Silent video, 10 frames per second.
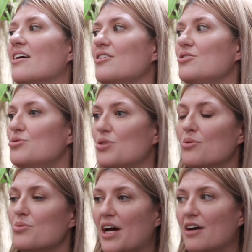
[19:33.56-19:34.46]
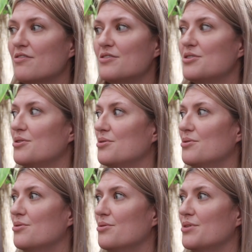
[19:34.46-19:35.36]
You don't have
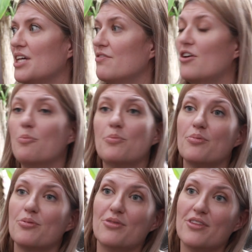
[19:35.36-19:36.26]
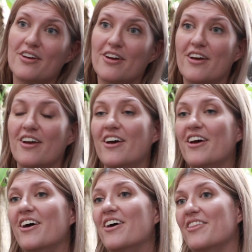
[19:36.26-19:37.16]
to give up the
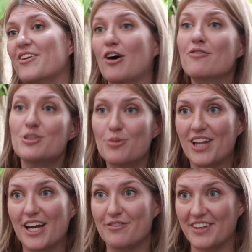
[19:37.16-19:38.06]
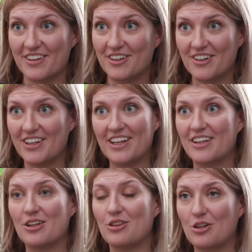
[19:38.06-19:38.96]
comfortable life either
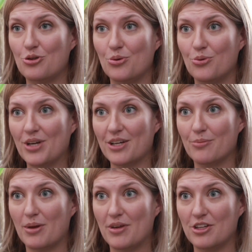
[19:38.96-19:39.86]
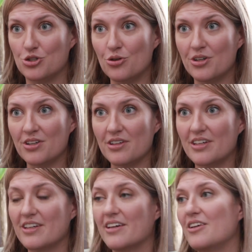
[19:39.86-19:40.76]
that you can maybe
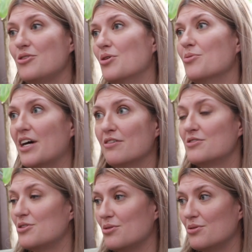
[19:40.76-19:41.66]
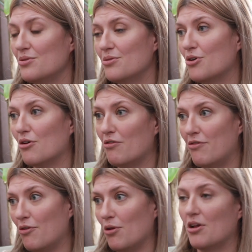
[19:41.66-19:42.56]
enjoy. You don't have to go
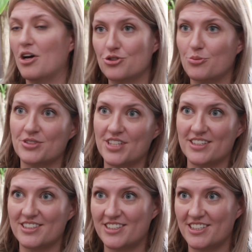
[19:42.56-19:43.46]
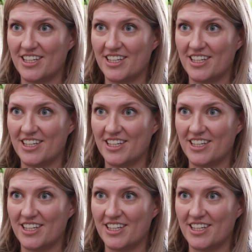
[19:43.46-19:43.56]
full 100%